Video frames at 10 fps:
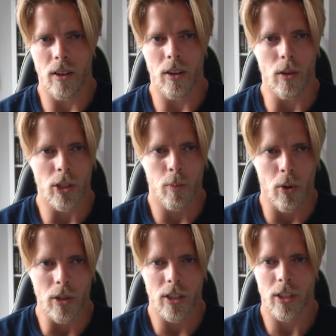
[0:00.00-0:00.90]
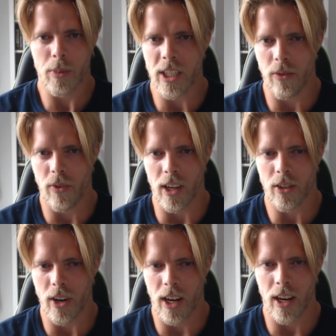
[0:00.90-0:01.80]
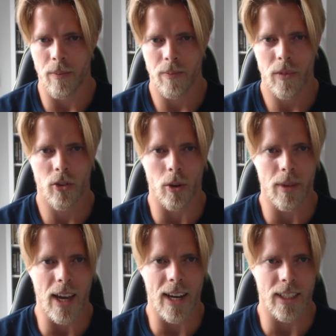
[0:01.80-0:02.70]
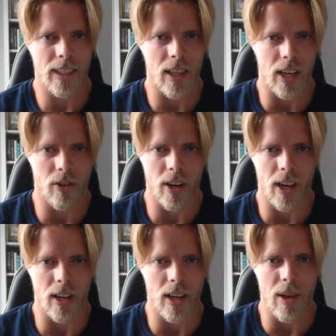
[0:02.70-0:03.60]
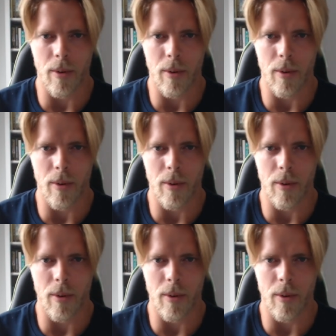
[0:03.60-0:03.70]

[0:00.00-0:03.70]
you know, sports specific training. Some guys, they train